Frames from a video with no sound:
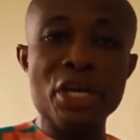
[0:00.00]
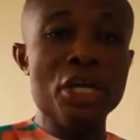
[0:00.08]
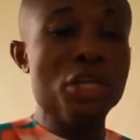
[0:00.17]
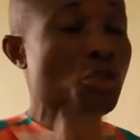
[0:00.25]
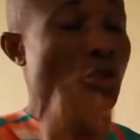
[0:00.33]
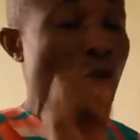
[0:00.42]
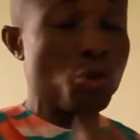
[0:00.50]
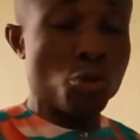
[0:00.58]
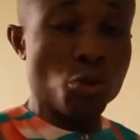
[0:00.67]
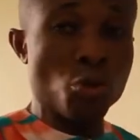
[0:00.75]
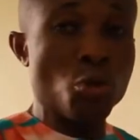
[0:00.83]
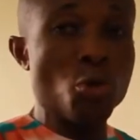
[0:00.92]
into
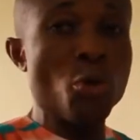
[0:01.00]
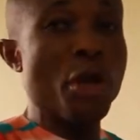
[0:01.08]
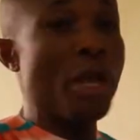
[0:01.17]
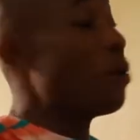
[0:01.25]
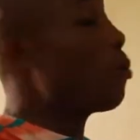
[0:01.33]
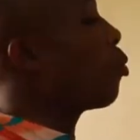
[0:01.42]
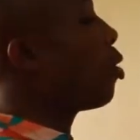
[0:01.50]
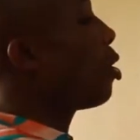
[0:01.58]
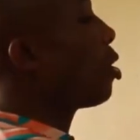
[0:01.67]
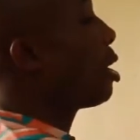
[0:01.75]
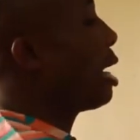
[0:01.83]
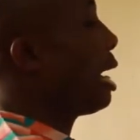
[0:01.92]
two
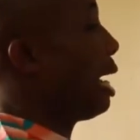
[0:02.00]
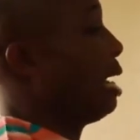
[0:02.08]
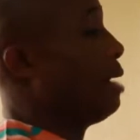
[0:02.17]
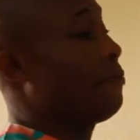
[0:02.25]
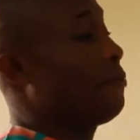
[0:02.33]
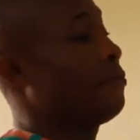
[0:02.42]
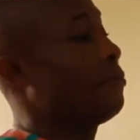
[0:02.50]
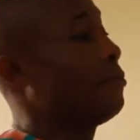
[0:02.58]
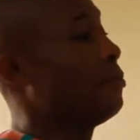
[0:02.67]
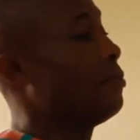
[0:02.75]
equal halves,